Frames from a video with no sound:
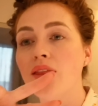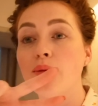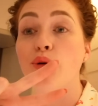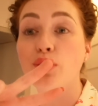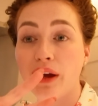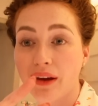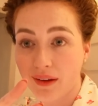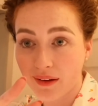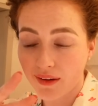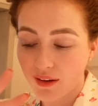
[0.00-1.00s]
the
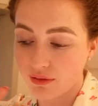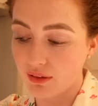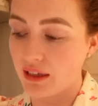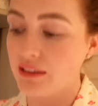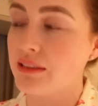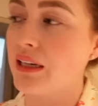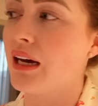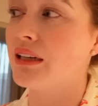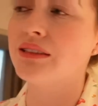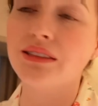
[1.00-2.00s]
Munich flight,
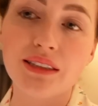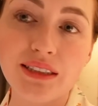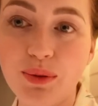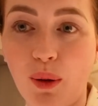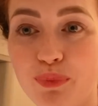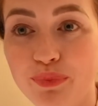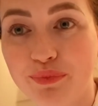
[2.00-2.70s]
and this one.